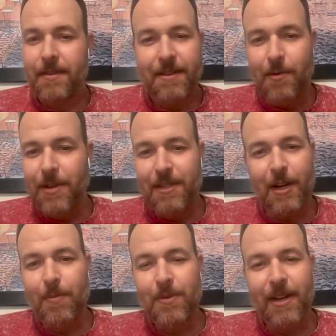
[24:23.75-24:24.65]
always
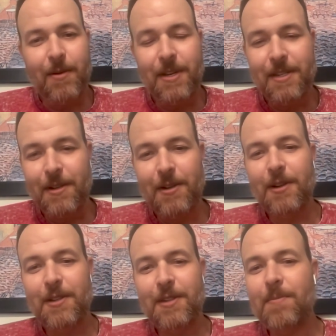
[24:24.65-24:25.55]
helps. I always
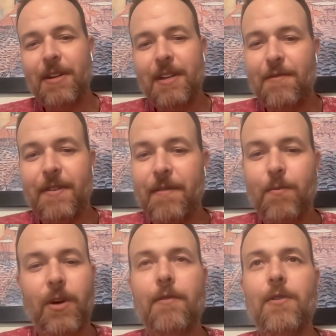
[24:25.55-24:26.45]
encourage somebody to
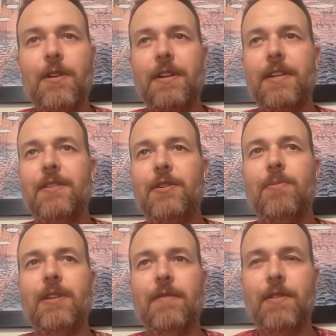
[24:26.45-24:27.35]
whatever it is you
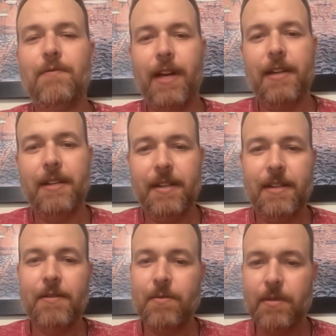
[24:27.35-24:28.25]
believe in, find it
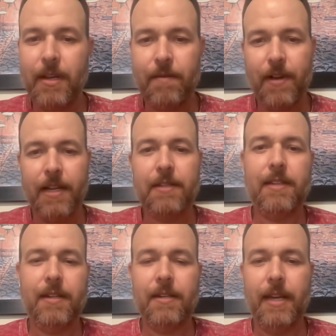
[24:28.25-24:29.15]
and, and invest
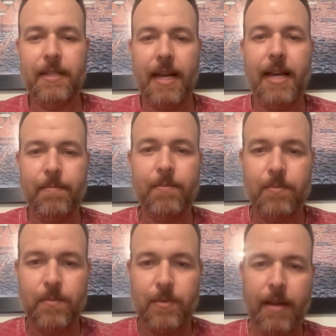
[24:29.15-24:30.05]
in that time
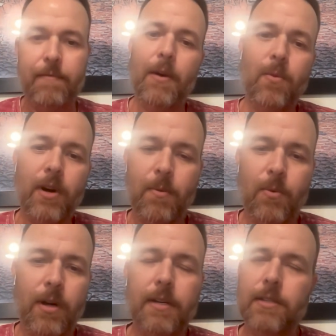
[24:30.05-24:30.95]
to have that one on
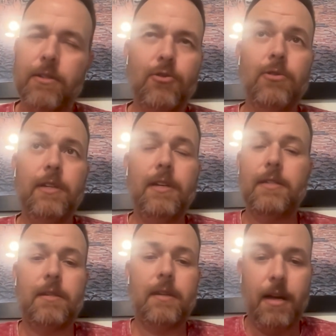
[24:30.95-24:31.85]
one because it truly
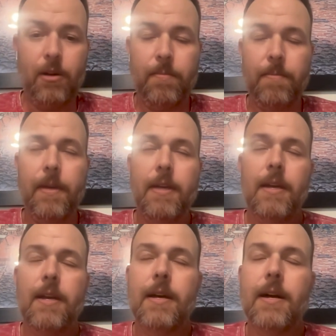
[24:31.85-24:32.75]
does help.
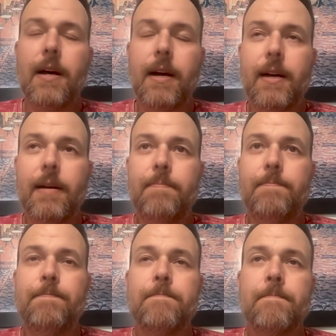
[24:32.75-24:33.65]
Yeah.
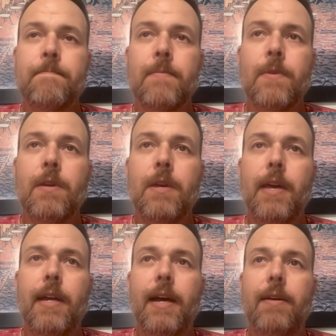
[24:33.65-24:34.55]
Um,
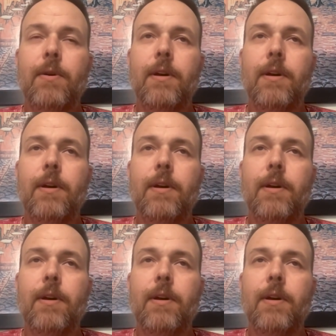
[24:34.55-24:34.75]
and I